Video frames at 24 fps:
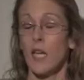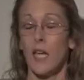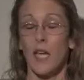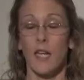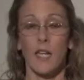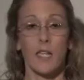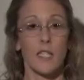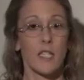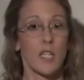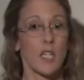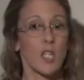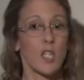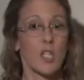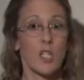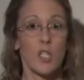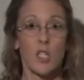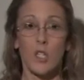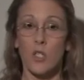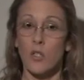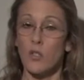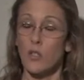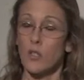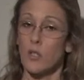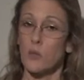and it's a
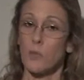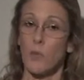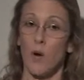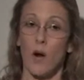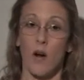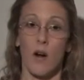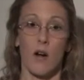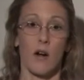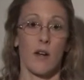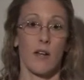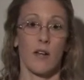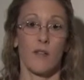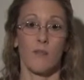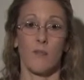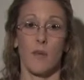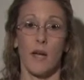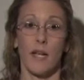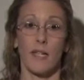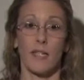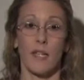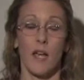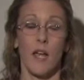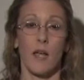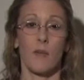huge part of
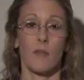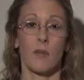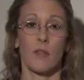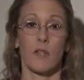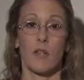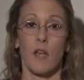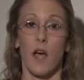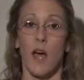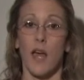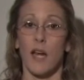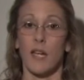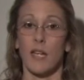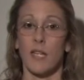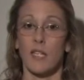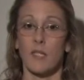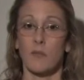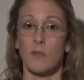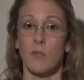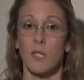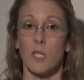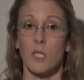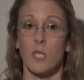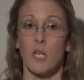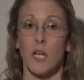my time with God. It gives
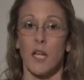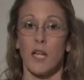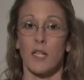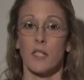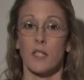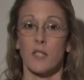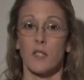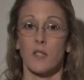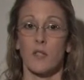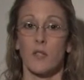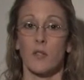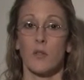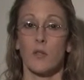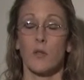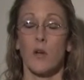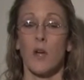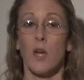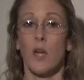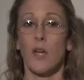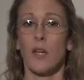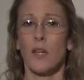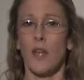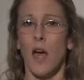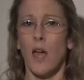me a chance to
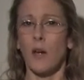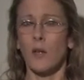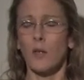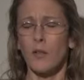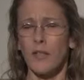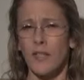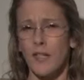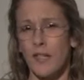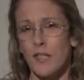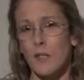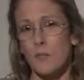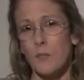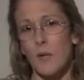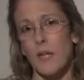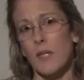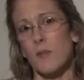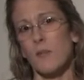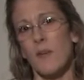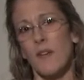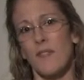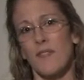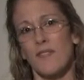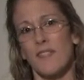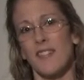not only express
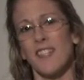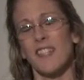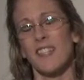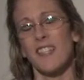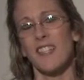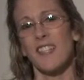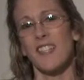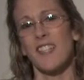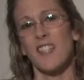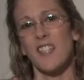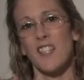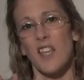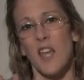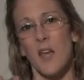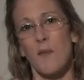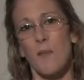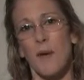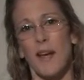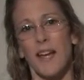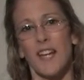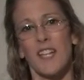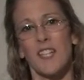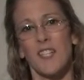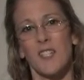my feelings and
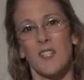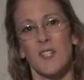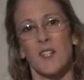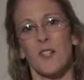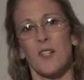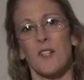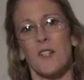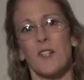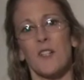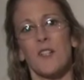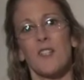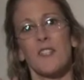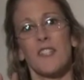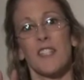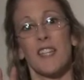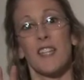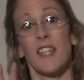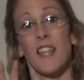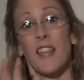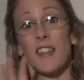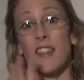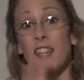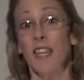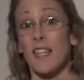my concerns
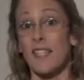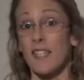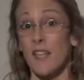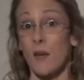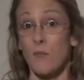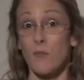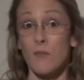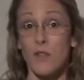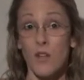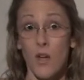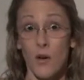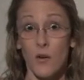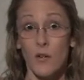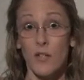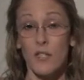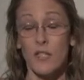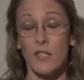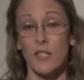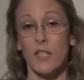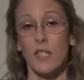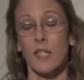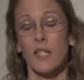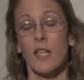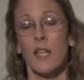and the things I'm
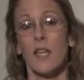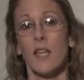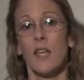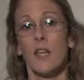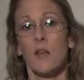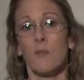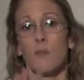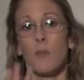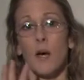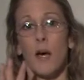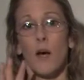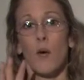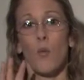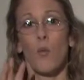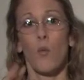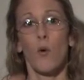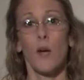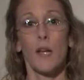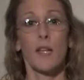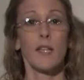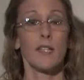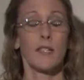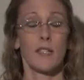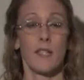noticing, but
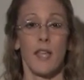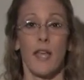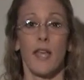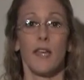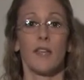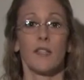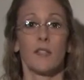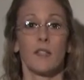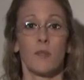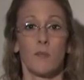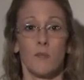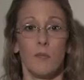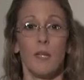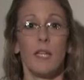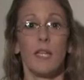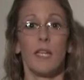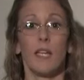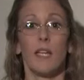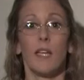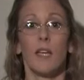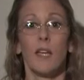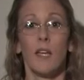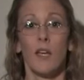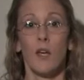what He's saying to
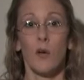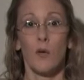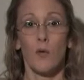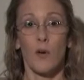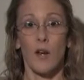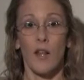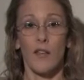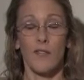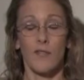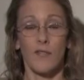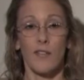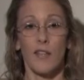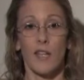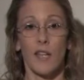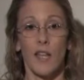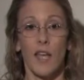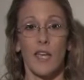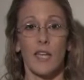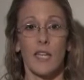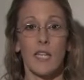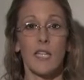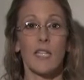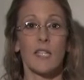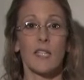me, what I feel
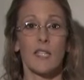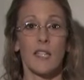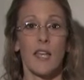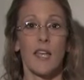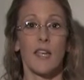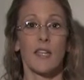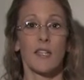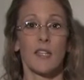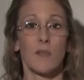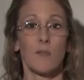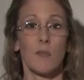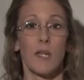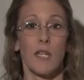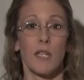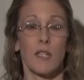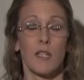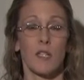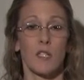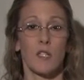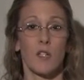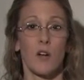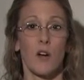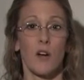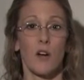like He's saying to me at the
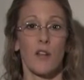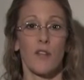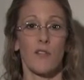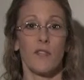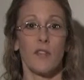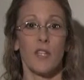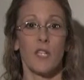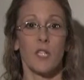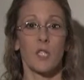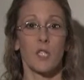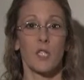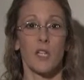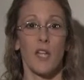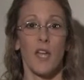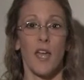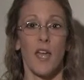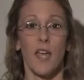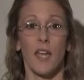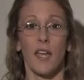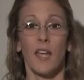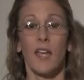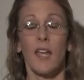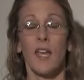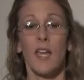start of each
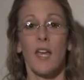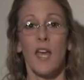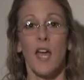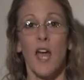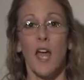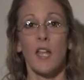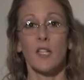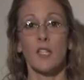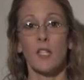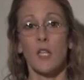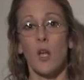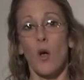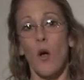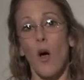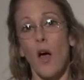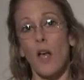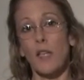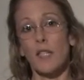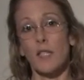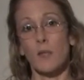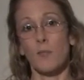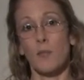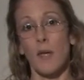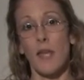day. And so
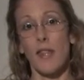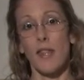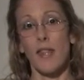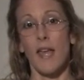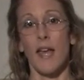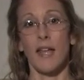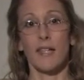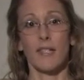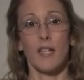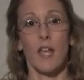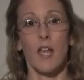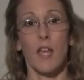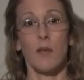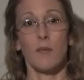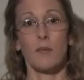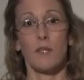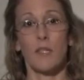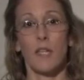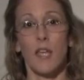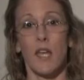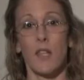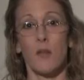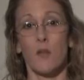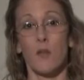I'll spend that time
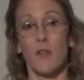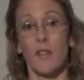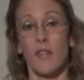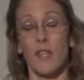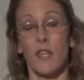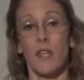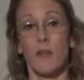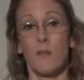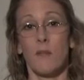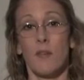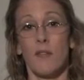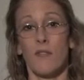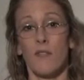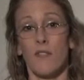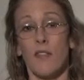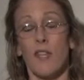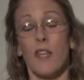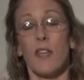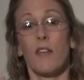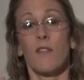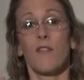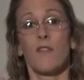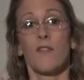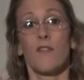together with Him.
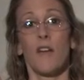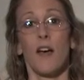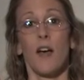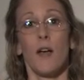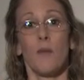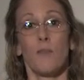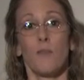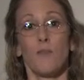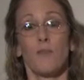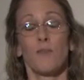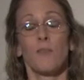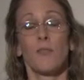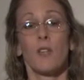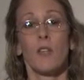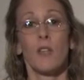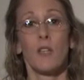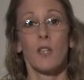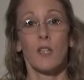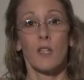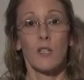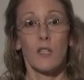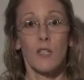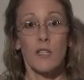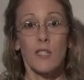If
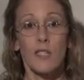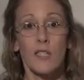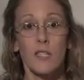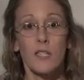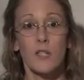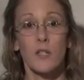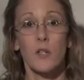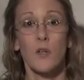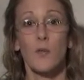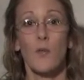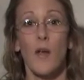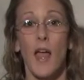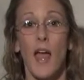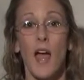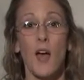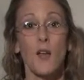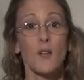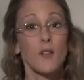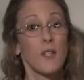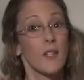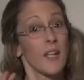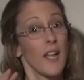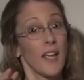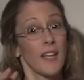Clint isn't
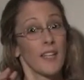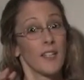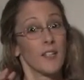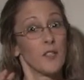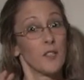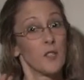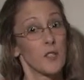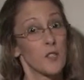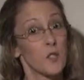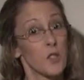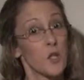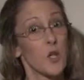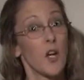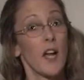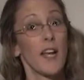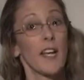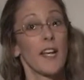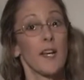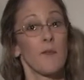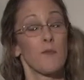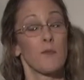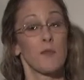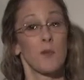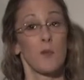around and I can
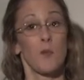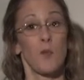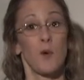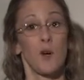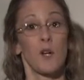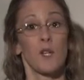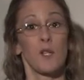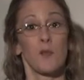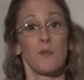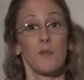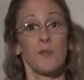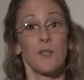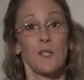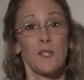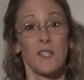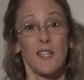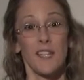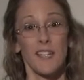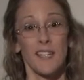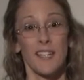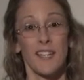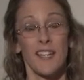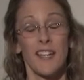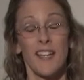crank up some worship
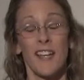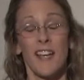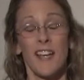music,